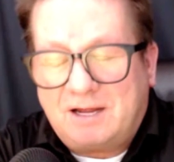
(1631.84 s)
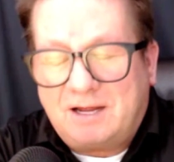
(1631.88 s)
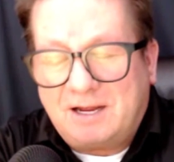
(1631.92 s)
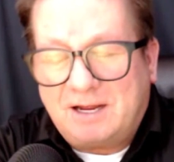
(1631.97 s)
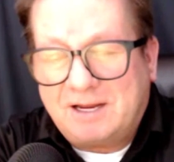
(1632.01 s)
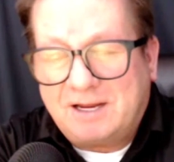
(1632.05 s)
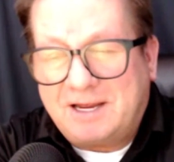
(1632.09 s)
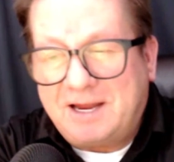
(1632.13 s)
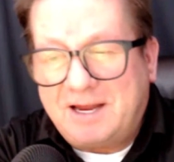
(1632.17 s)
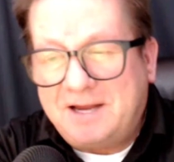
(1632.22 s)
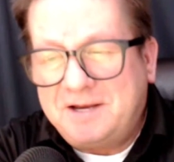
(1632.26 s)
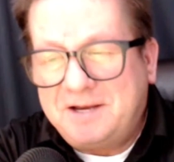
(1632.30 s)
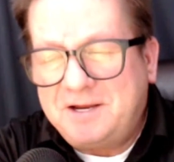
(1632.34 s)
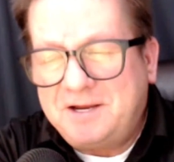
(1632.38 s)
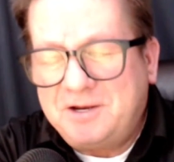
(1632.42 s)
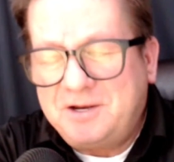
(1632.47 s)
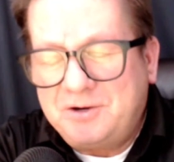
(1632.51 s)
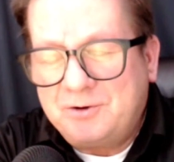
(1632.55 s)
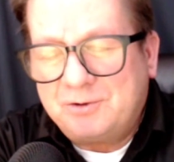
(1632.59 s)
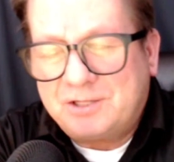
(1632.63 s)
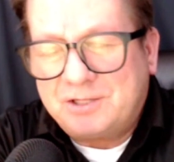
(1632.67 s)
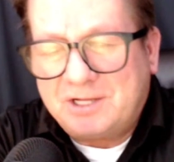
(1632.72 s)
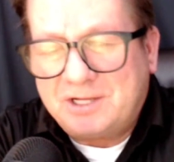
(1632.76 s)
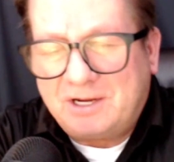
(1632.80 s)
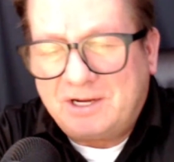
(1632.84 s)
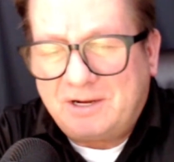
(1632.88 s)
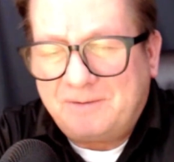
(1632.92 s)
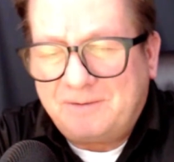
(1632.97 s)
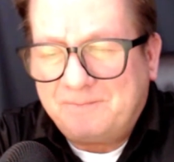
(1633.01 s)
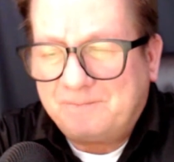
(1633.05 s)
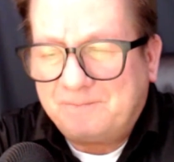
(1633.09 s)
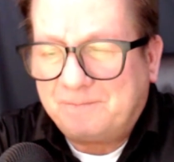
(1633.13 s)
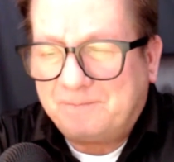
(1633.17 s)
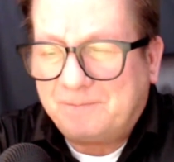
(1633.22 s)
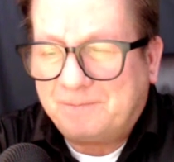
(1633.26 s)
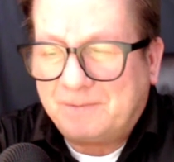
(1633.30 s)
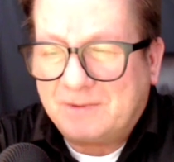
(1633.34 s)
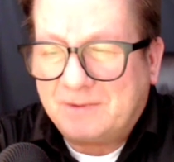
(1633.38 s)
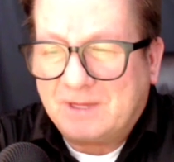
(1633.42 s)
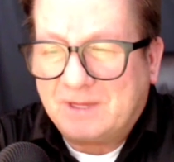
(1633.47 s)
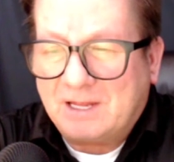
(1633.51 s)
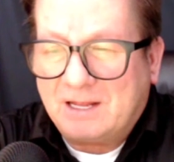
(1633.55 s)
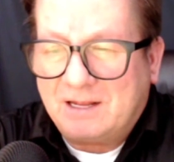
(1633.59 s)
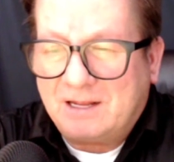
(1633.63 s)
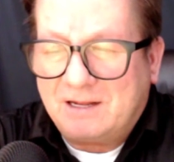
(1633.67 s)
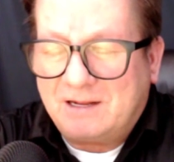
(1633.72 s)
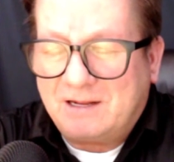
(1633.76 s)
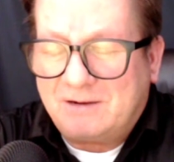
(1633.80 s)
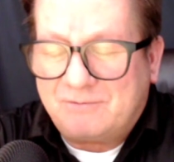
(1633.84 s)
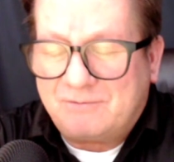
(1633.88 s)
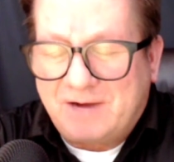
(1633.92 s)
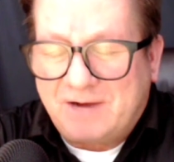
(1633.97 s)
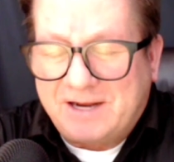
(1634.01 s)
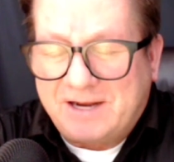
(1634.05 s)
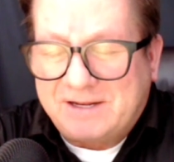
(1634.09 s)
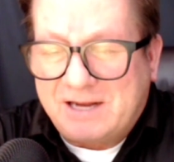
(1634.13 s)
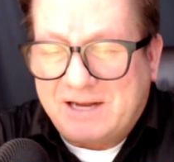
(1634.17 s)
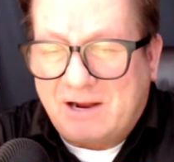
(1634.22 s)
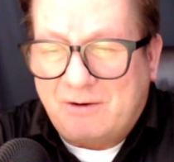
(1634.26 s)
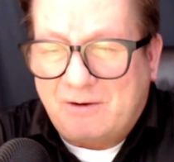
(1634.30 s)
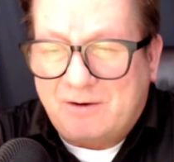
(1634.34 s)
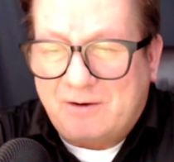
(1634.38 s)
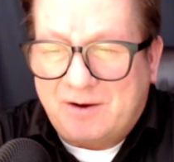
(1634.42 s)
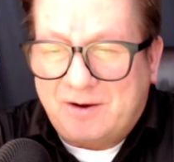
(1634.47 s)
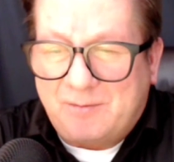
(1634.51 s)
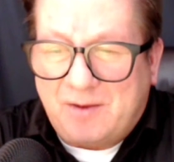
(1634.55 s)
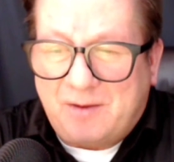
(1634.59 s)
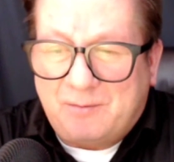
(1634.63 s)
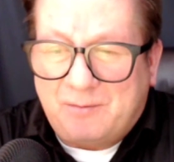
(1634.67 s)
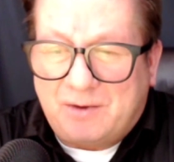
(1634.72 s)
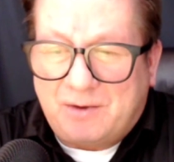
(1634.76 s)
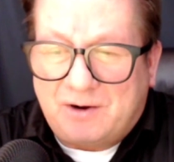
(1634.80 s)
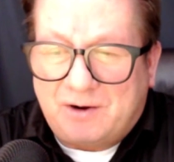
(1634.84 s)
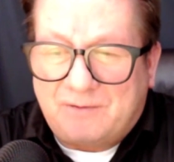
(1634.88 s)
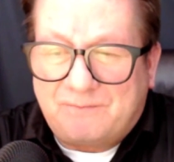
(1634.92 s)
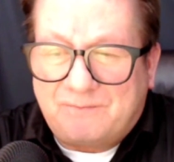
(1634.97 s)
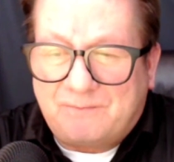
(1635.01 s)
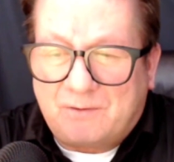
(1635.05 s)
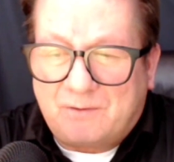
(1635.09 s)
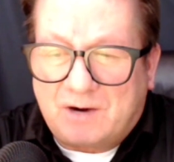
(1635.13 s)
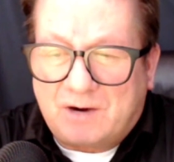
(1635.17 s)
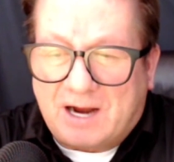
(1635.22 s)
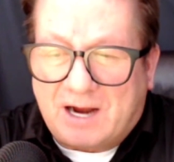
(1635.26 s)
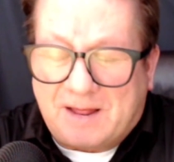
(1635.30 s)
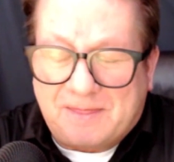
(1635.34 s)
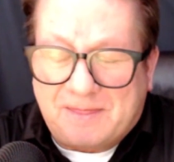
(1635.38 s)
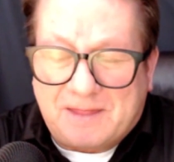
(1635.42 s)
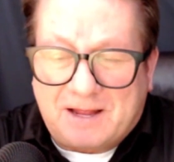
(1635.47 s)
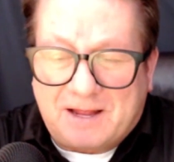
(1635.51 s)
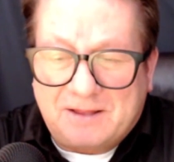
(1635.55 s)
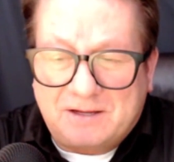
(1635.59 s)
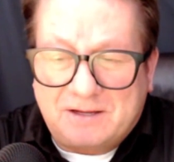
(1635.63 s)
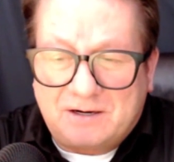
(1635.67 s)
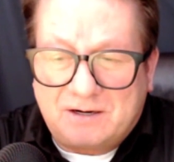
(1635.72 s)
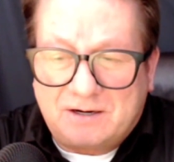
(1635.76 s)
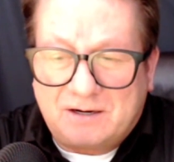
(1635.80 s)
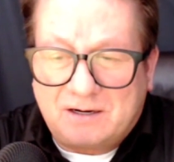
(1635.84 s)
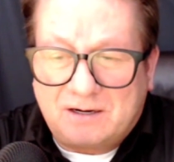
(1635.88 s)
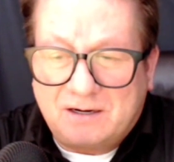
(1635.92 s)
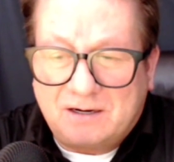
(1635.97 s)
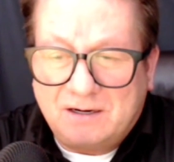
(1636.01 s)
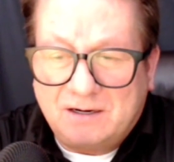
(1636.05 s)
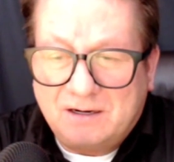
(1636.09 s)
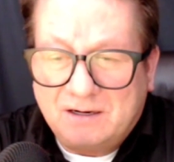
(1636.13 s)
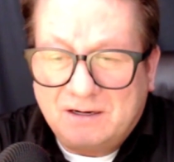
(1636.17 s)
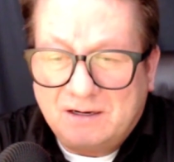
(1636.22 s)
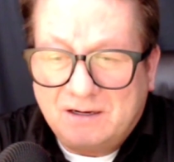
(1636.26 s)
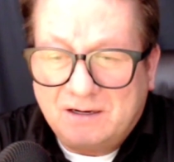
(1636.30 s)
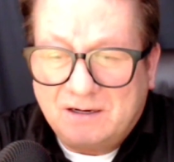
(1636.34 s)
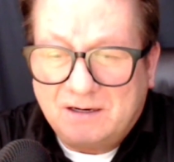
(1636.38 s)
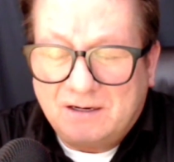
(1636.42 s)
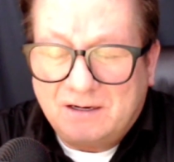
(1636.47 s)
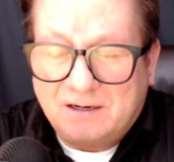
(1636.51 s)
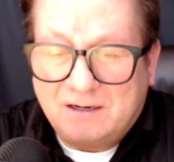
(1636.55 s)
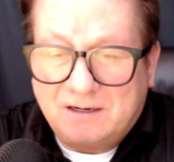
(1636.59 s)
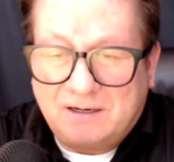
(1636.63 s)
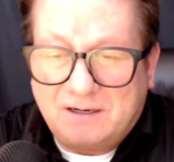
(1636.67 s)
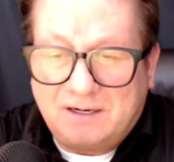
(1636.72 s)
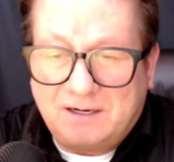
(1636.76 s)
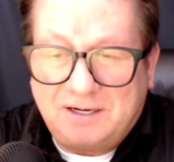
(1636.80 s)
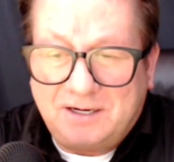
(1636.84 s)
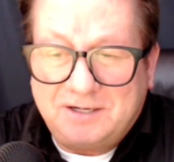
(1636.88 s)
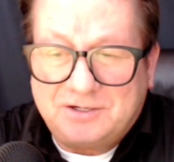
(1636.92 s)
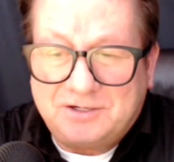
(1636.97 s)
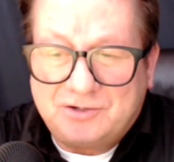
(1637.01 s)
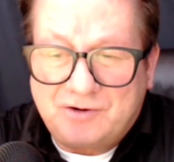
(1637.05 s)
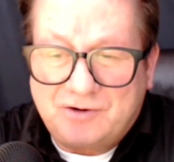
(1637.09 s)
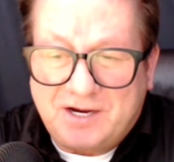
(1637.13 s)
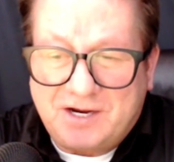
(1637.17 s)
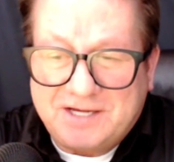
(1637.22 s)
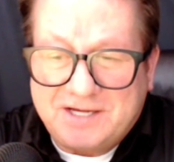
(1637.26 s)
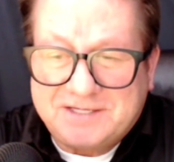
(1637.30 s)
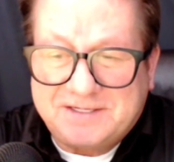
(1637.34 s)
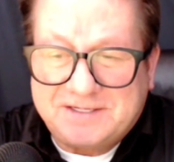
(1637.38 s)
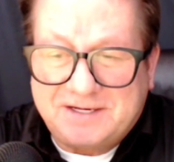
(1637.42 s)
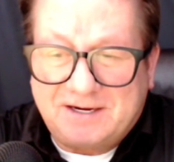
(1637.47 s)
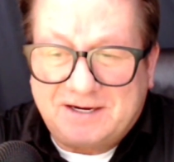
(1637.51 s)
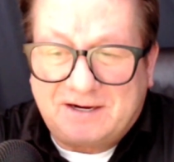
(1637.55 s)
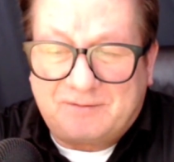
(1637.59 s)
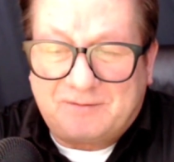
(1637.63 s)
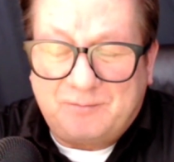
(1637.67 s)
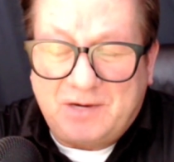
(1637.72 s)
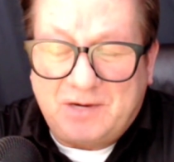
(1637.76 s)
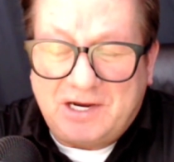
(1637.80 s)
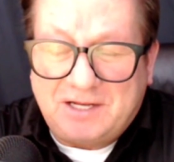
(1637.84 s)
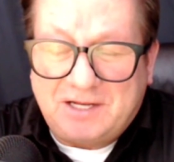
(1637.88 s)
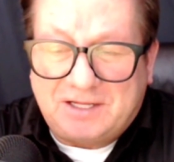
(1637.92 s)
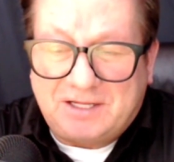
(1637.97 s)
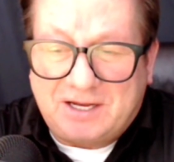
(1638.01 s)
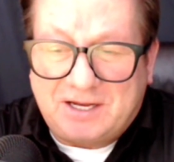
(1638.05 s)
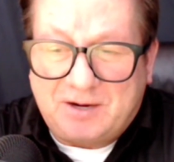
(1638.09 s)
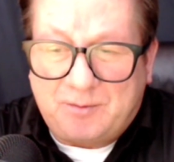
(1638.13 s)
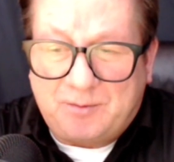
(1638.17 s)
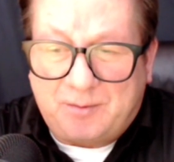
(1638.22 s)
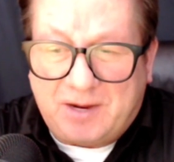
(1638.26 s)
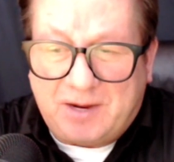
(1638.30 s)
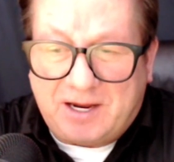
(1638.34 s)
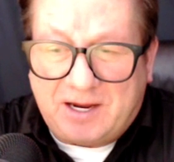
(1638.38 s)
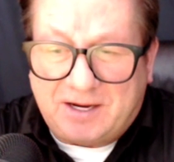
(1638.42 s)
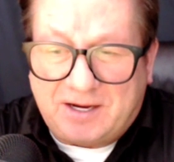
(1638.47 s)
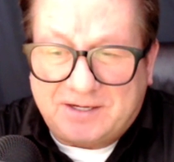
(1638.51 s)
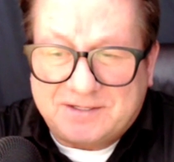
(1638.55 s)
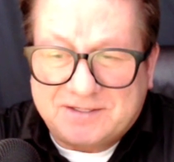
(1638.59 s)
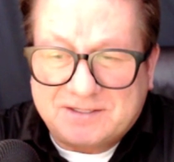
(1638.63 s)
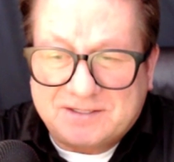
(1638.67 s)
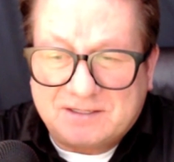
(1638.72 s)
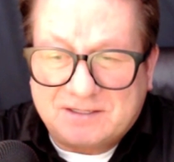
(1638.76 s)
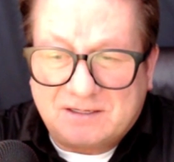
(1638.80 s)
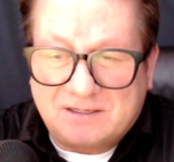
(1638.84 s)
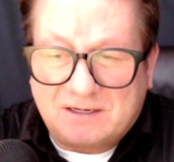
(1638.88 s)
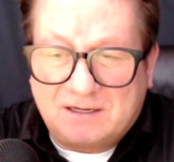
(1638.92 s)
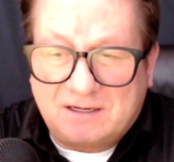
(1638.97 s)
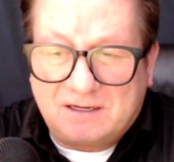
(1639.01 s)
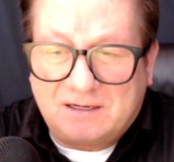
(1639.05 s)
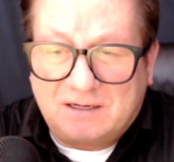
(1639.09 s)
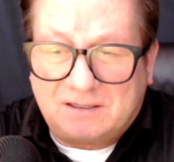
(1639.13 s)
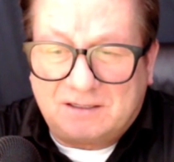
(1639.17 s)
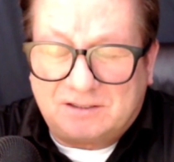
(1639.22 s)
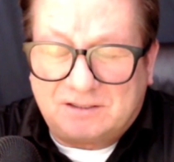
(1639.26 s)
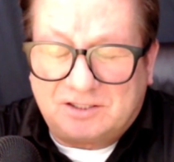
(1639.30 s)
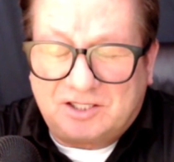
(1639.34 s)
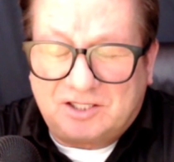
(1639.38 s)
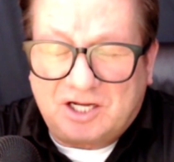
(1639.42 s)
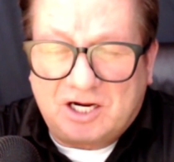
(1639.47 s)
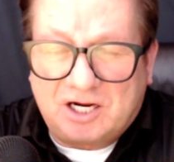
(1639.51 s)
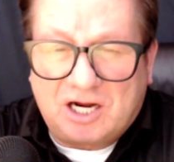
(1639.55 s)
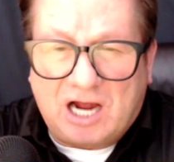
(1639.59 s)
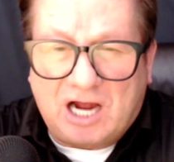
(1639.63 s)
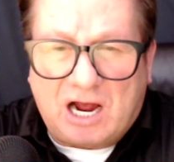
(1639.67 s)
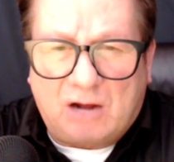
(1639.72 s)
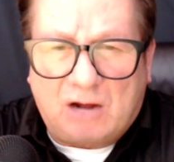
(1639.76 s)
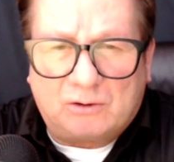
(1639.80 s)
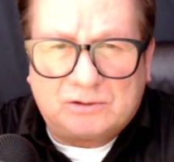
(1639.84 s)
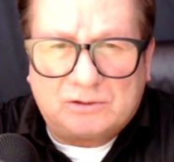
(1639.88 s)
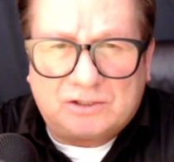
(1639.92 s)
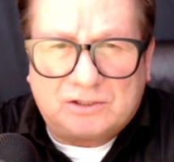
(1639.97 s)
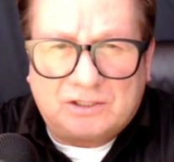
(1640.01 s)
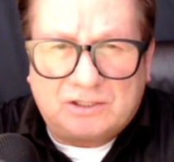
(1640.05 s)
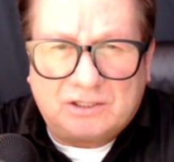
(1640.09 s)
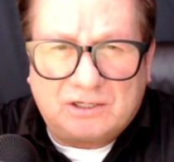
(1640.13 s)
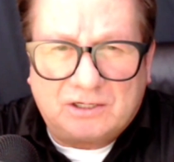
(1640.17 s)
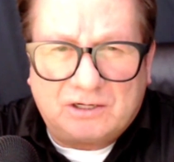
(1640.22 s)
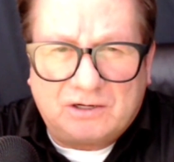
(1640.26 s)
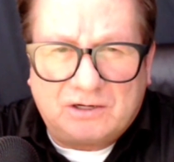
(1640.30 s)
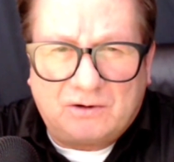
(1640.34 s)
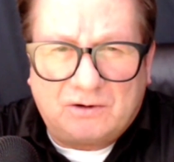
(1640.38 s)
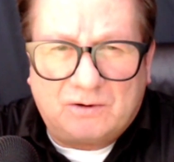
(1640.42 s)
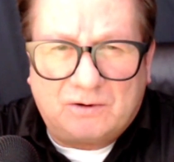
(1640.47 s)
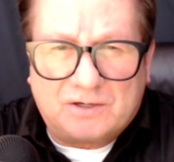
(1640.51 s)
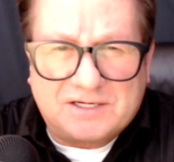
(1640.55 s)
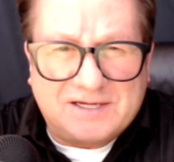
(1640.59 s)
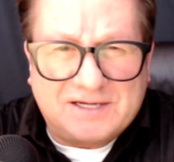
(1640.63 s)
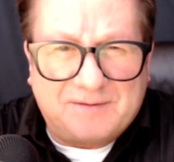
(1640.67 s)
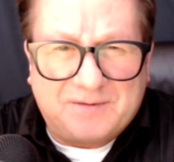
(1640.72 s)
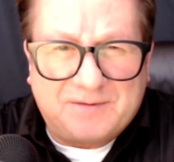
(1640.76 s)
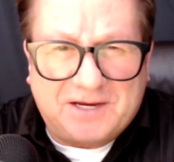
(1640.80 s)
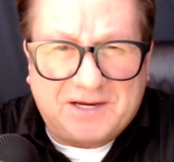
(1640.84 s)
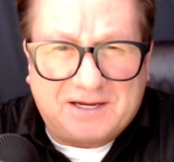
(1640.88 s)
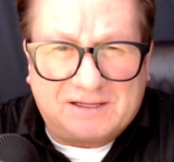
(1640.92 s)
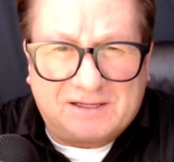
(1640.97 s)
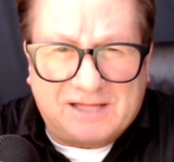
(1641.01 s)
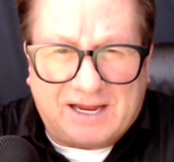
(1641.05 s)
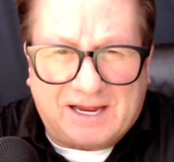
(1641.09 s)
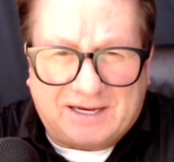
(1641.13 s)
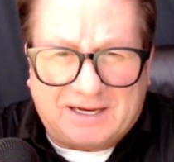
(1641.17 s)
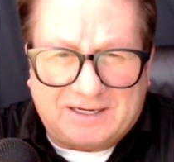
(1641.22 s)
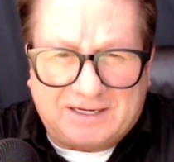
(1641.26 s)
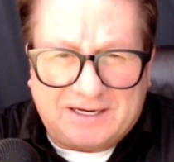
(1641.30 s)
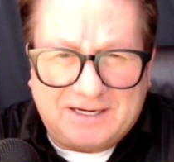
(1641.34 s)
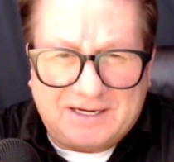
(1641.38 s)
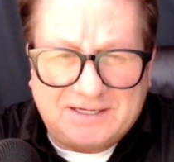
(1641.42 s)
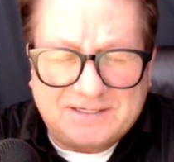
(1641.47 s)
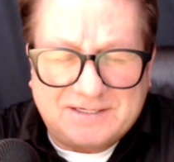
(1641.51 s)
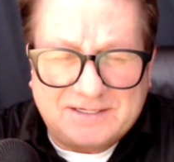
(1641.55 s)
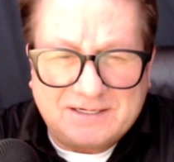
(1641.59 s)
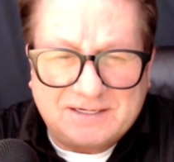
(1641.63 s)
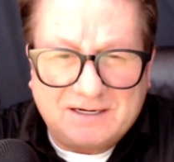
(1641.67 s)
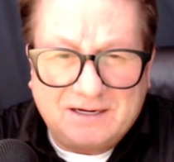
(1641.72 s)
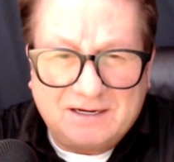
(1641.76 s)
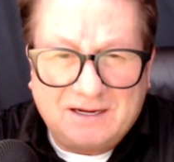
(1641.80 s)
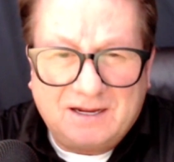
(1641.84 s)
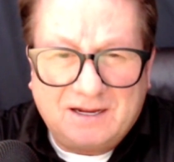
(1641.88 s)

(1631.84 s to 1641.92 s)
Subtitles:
again in Utah, right now I remember for another interesting military base, dugout or something like this,